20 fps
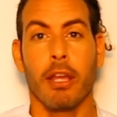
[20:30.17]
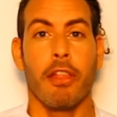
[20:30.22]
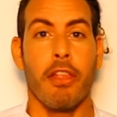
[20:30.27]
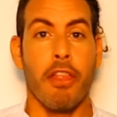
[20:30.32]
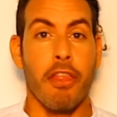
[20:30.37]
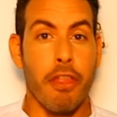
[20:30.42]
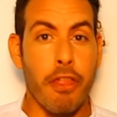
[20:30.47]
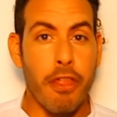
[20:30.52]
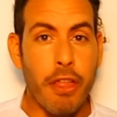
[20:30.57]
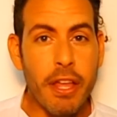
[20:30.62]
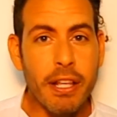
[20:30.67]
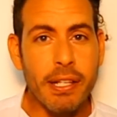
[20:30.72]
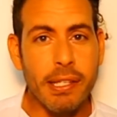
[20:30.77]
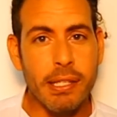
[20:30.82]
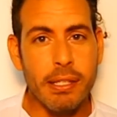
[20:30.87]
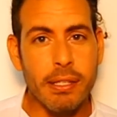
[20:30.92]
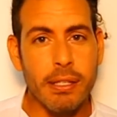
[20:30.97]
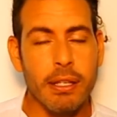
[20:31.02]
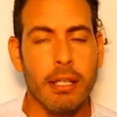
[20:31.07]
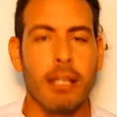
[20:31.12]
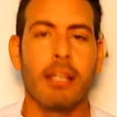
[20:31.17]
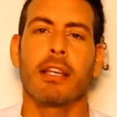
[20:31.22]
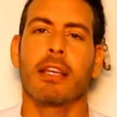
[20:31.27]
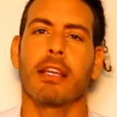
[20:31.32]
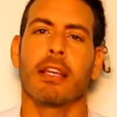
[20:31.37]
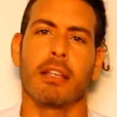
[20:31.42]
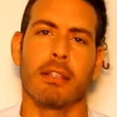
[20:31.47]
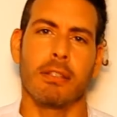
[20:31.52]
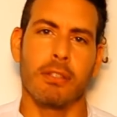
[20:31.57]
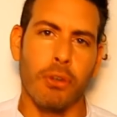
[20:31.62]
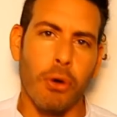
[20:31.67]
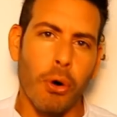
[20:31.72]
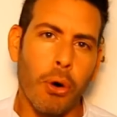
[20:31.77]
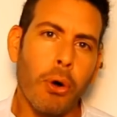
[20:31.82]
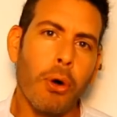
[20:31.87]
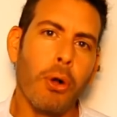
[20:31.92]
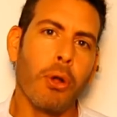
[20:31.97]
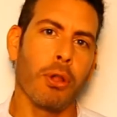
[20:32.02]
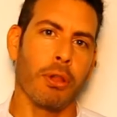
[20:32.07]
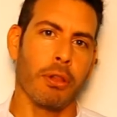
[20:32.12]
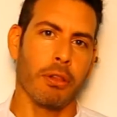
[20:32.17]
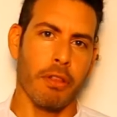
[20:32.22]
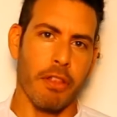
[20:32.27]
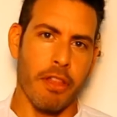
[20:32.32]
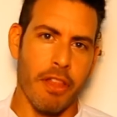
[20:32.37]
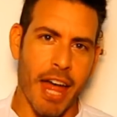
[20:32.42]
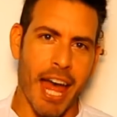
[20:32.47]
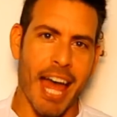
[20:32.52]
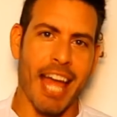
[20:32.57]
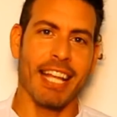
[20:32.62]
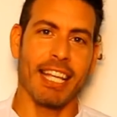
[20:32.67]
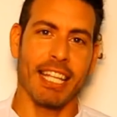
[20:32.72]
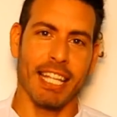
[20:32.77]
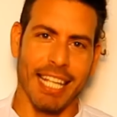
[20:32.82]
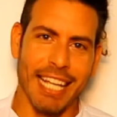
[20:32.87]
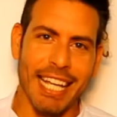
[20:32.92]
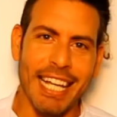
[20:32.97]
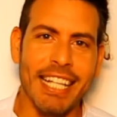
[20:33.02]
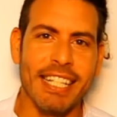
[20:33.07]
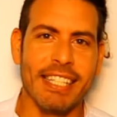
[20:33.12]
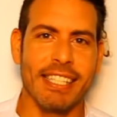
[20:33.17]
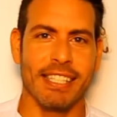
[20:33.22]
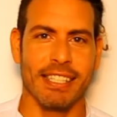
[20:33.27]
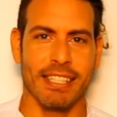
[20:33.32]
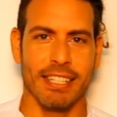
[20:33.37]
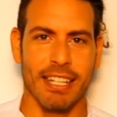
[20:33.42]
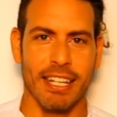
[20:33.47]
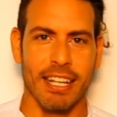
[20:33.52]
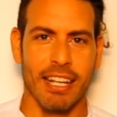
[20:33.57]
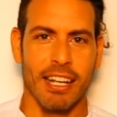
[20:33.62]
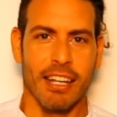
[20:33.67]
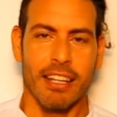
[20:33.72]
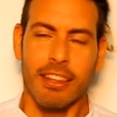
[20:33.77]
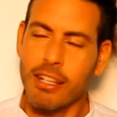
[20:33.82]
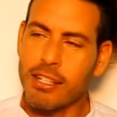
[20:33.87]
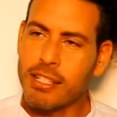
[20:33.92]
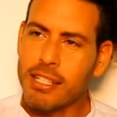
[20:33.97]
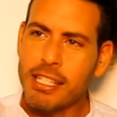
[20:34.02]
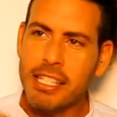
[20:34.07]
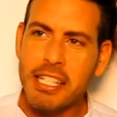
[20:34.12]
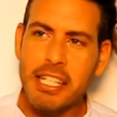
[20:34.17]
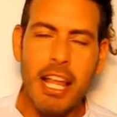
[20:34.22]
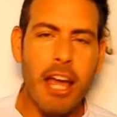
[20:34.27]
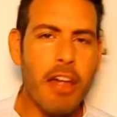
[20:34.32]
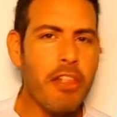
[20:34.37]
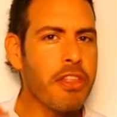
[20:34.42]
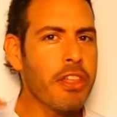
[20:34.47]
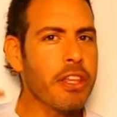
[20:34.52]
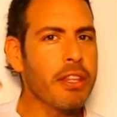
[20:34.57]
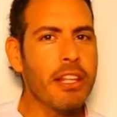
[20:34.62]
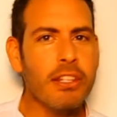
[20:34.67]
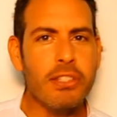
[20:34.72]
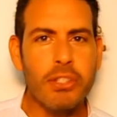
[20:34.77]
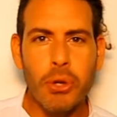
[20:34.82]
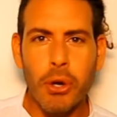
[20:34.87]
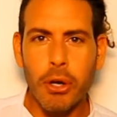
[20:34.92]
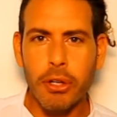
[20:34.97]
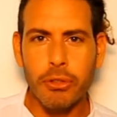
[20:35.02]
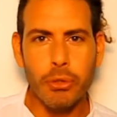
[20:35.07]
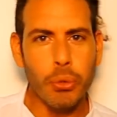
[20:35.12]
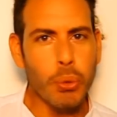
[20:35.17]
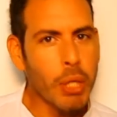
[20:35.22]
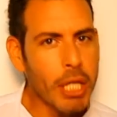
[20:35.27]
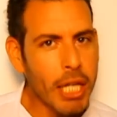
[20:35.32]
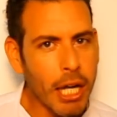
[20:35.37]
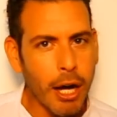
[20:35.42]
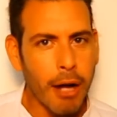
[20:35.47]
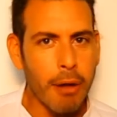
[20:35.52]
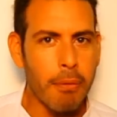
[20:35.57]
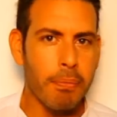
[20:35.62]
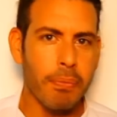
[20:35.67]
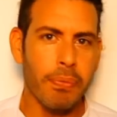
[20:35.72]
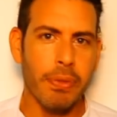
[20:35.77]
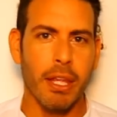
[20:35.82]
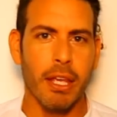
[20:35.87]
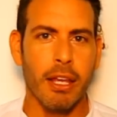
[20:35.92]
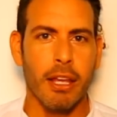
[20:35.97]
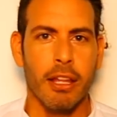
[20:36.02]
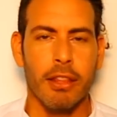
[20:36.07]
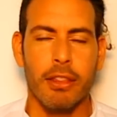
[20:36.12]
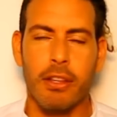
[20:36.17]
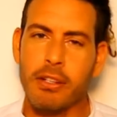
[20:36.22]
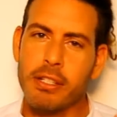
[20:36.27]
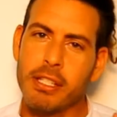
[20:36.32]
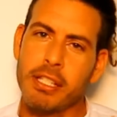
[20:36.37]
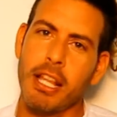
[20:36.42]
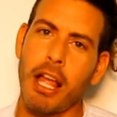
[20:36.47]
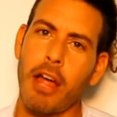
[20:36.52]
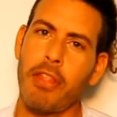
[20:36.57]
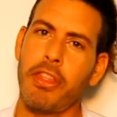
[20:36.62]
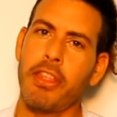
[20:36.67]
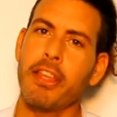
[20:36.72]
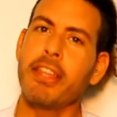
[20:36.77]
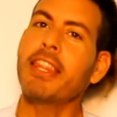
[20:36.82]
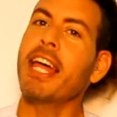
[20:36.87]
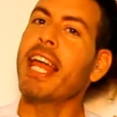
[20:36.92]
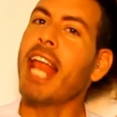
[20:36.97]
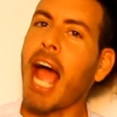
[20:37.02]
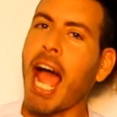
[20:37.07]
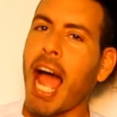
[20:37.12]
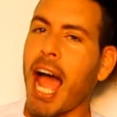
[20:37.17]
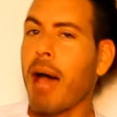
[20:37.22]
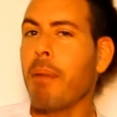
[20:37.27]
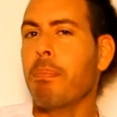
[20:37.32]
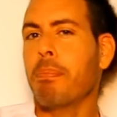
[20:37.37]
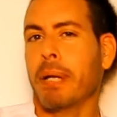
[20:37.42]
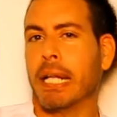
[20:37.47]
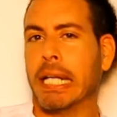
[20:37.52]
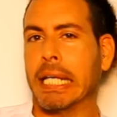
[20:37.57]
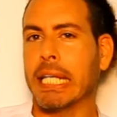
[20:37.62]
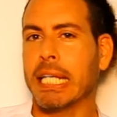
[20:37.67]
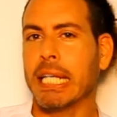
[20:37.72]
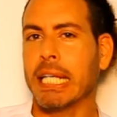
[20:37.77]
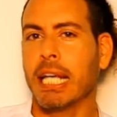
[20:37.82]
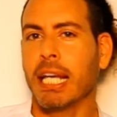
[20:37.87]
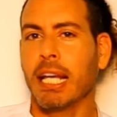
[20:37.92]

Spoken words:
This is all that is. There's nothing that's going to come. There's nothing that happened.